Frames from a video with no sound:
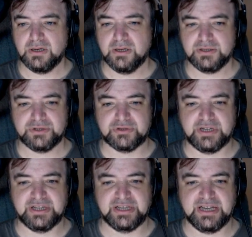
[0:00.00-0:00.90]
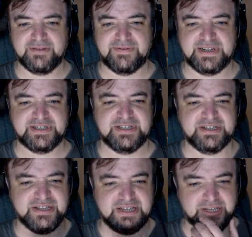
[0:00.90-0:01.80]
Let's try that again faster.
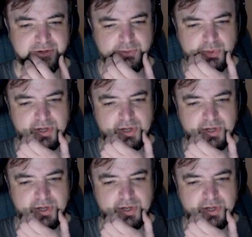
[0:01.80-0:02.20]
Thank you.